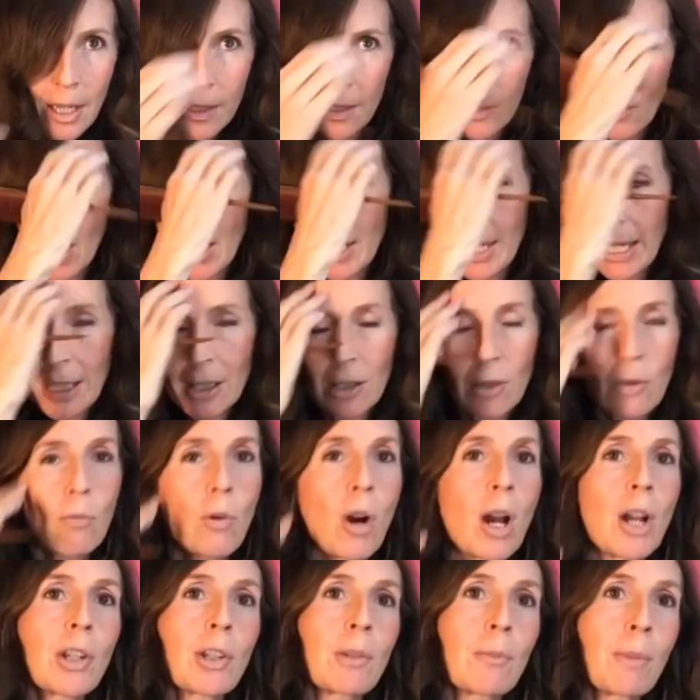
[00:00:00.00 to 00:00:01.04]
So I like to
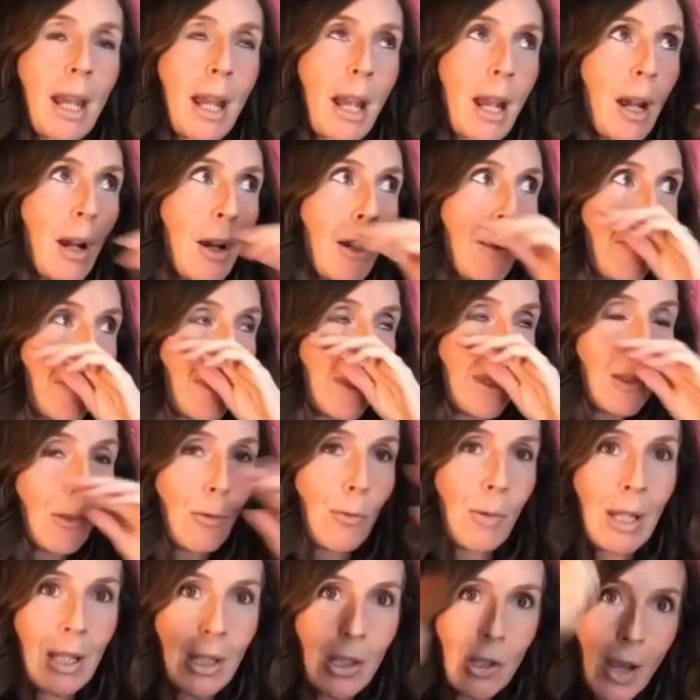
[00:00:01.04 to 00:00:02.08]
wash my hair if it's
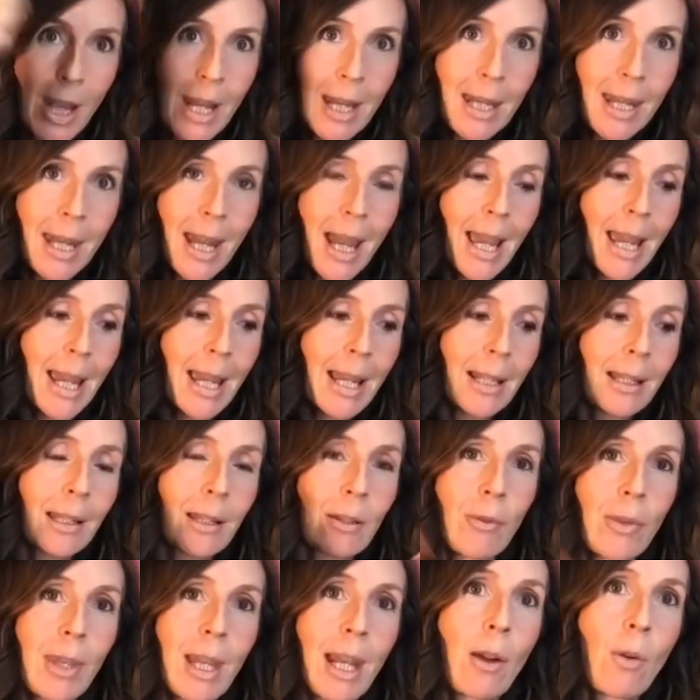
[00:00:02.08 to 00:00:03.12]
the winter at night
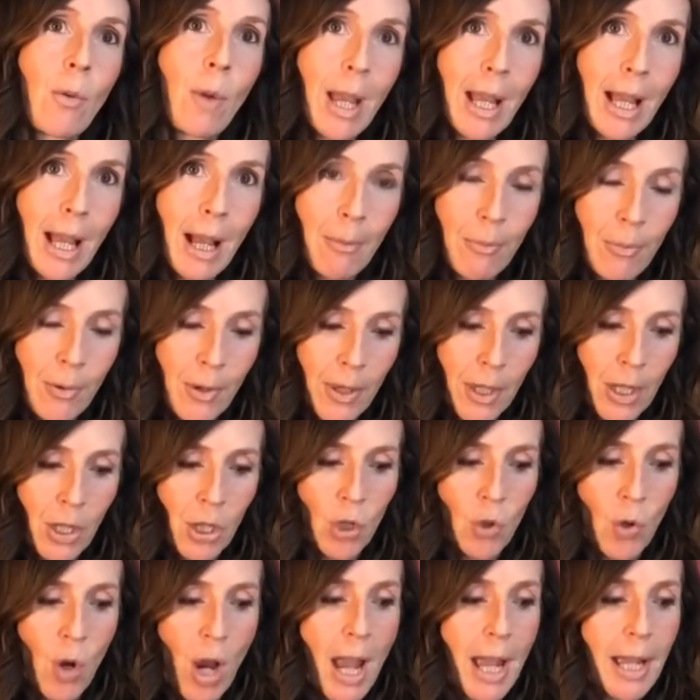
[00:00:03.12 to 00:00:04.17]
so that I wake up with
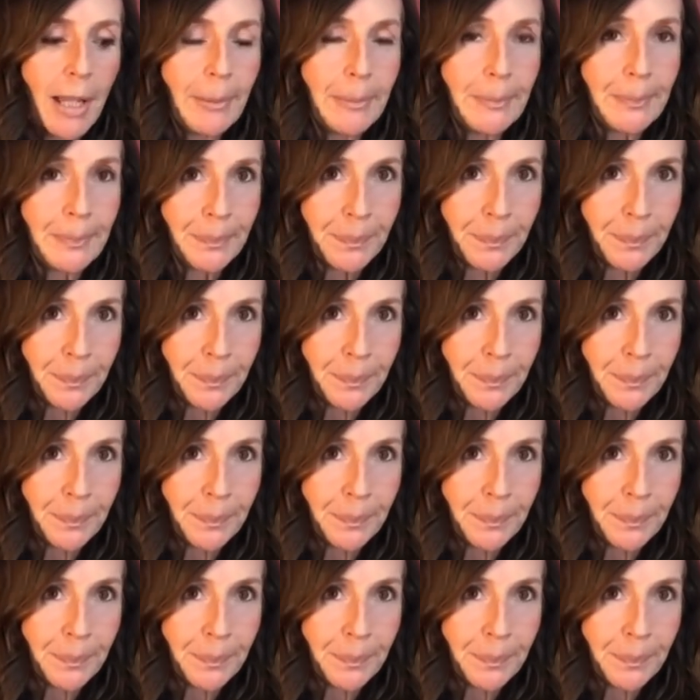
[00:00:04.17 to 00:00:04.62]
it dry,